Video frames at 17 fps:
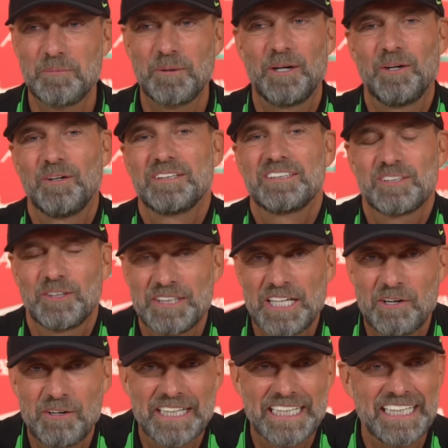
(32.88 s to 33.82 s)
about? So
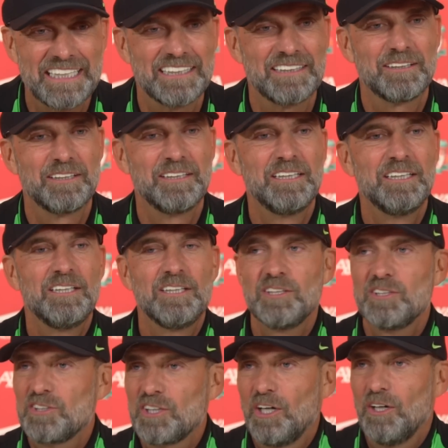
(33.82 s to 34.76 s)
now I get it. Yeah.
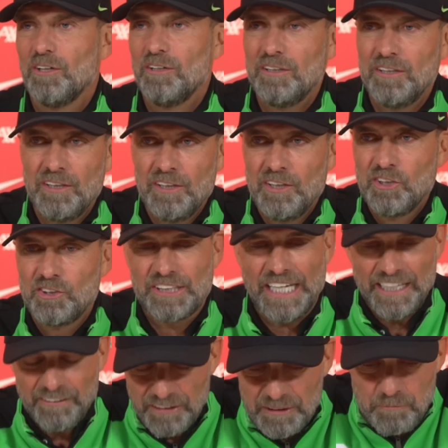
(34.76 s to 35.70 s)
So,
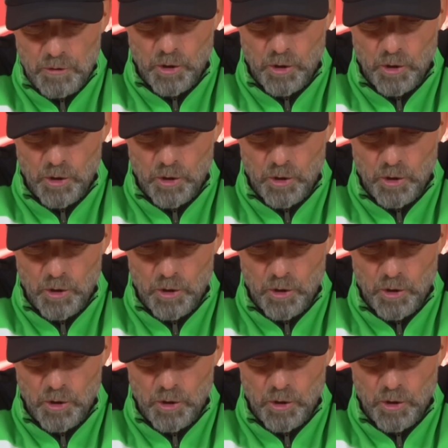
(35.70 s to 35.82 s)
David